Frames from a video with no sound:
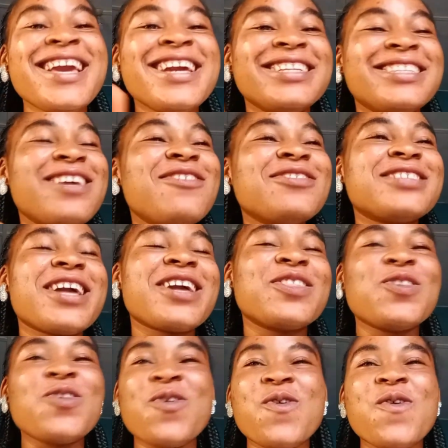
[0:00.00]
The guy was like,
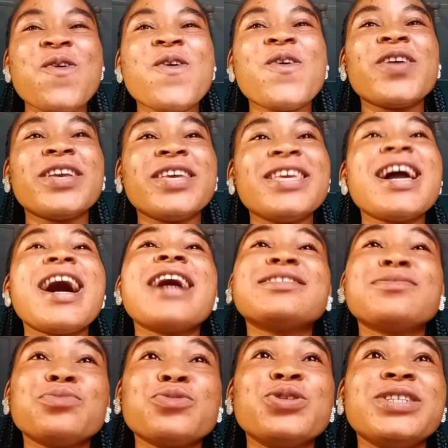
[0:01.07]
no, he
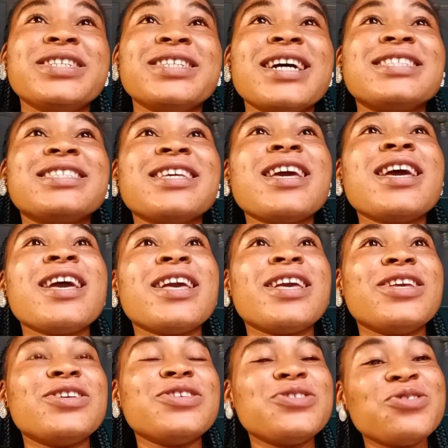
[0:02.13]
has money. That
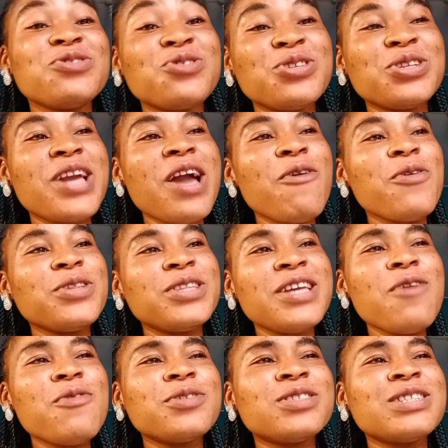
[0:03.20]
so the girl
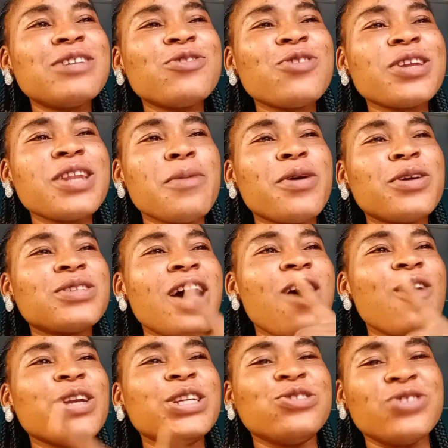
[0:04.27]
was not talking about
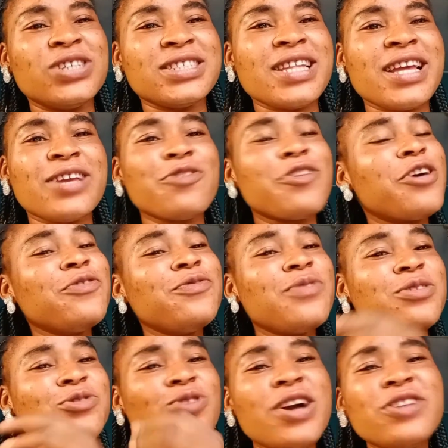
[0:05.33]
how he dressed. Like, you can
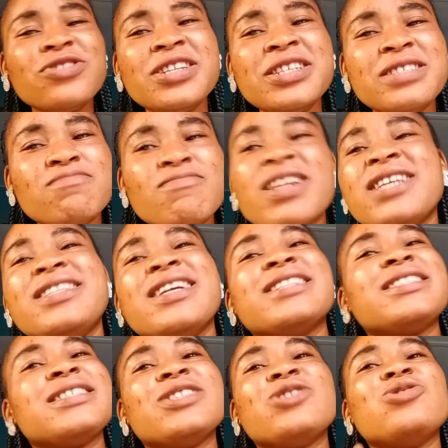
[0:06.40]
actually smell it
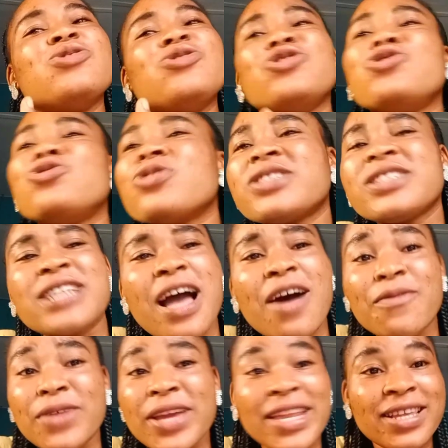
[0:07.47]
that he doesn't
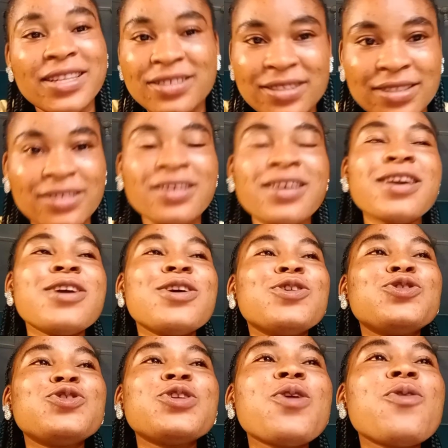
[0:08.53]
have anything.
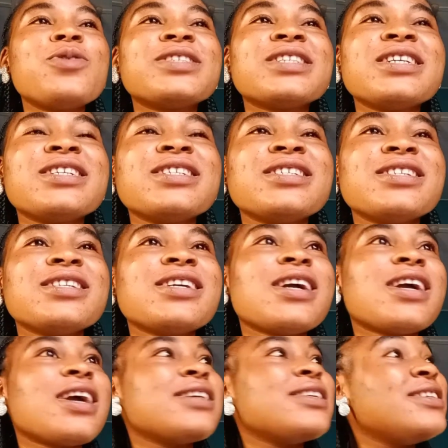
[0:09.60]
So the girl was saying,
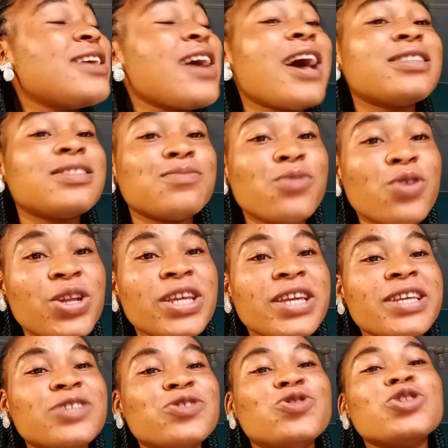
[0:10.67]
he has money.
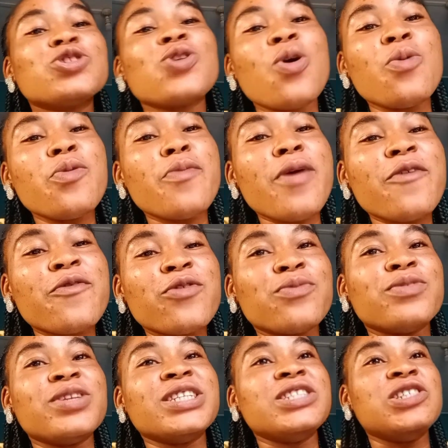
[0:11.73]
He's just coming back from
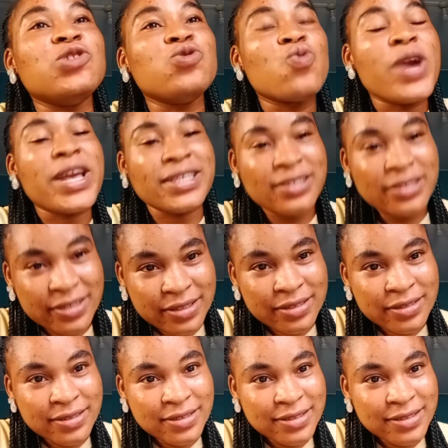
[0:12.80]
the US.